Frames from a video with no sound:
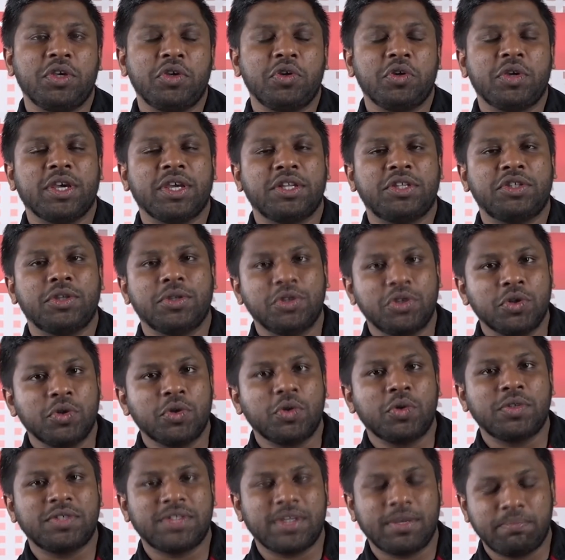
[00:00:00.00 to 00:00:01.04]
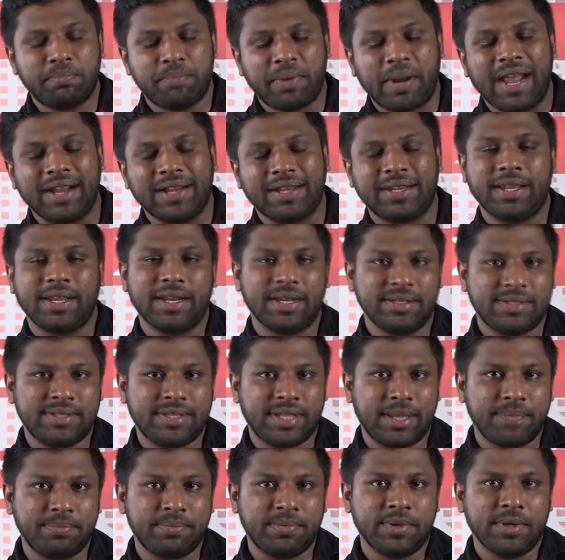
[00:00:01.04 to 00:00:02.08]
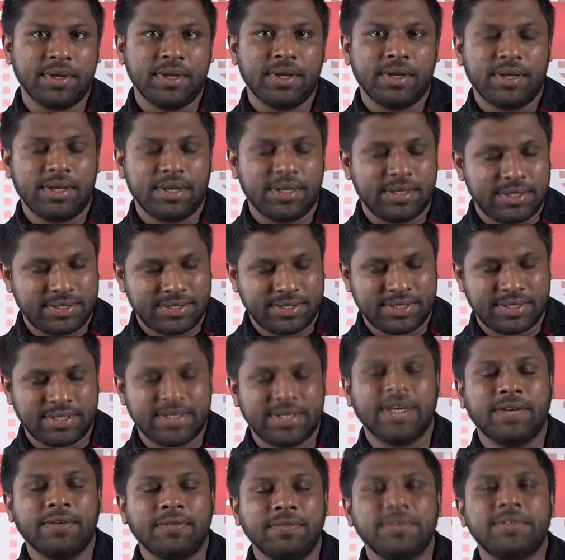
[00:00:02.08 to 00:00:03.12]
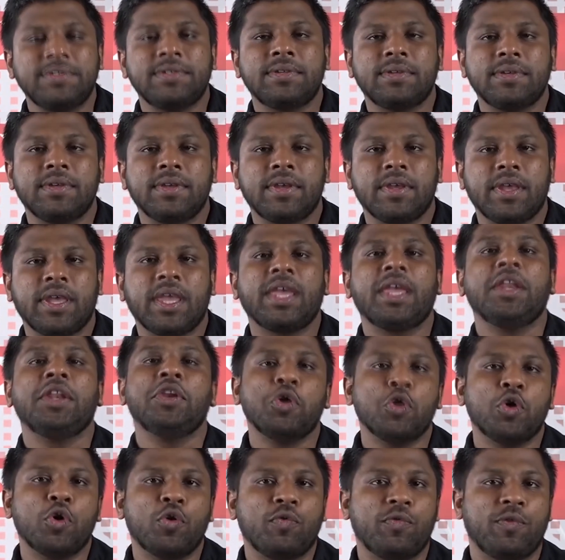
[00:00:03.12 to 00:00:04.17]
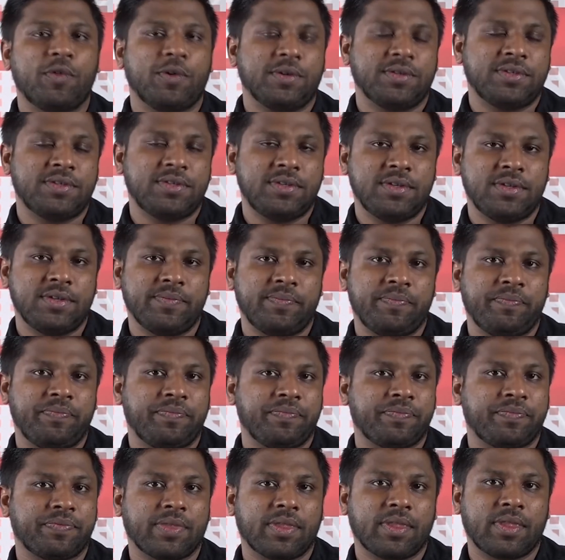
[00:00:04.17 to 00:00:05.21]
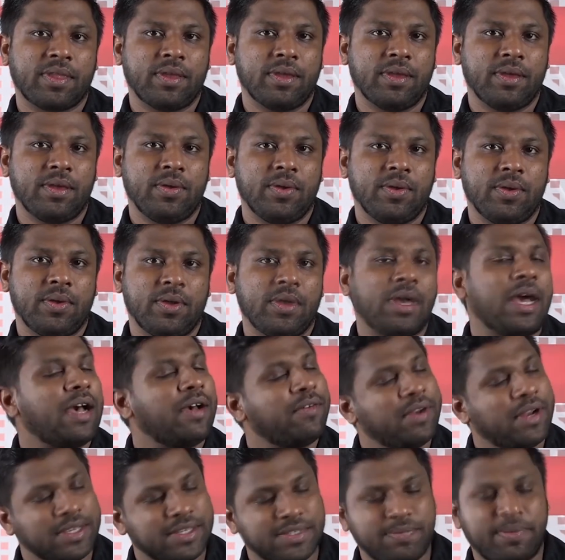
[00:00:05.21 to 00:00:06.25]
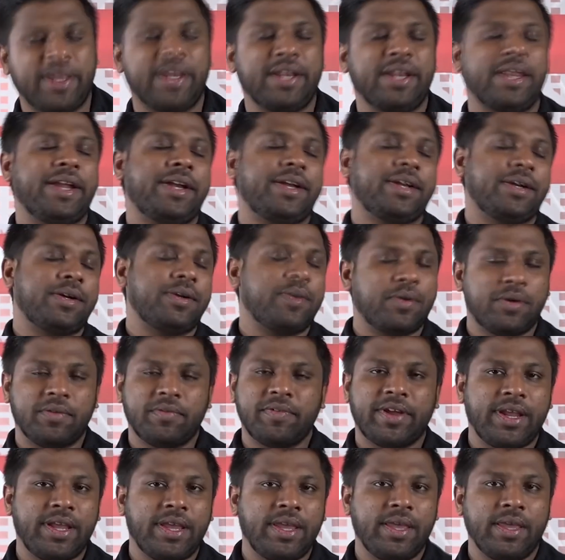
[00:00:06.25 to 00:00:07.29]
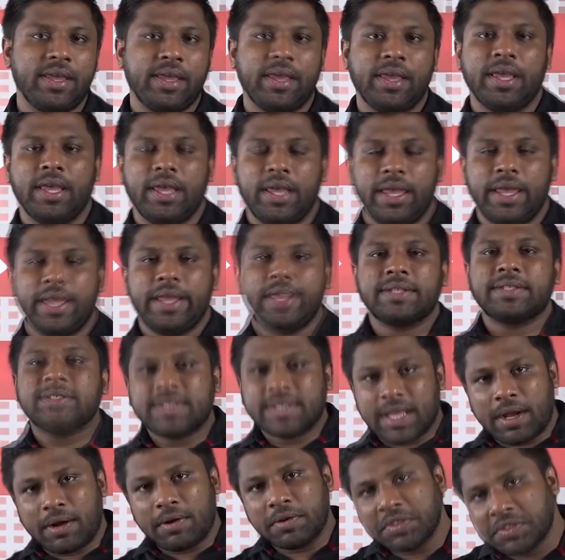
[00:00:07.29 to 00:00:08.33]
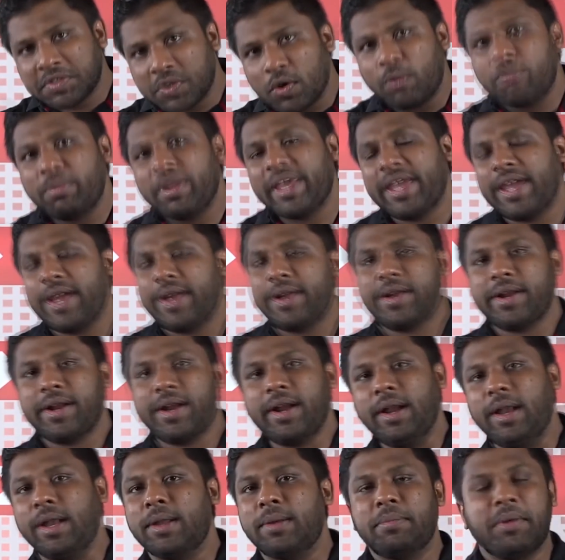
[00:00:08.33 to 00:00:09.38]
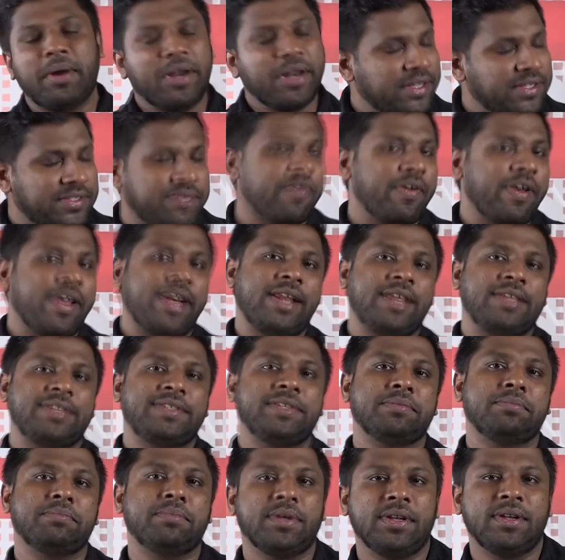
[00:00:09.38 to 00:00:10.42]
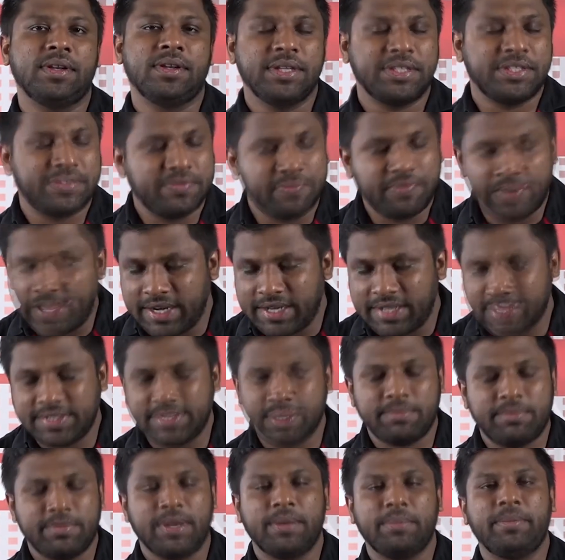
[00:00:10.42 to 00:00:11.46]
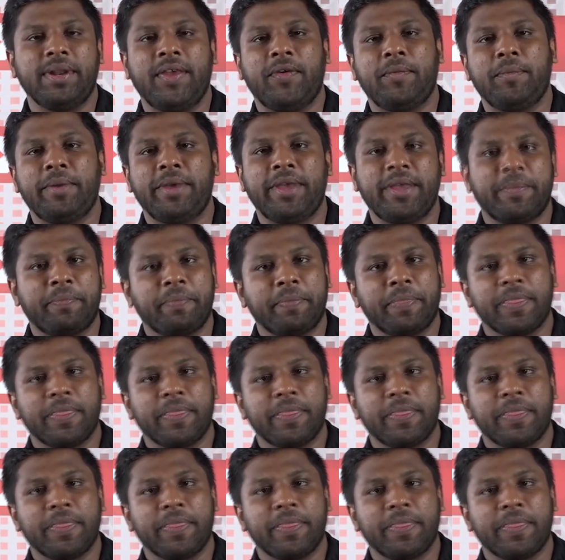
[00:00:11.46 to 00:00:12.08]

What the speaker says: you get to do some practical stuffs in your works. I will explain later, don't worry. It sounds complicated, but it's very simple. It's very simple, believe me.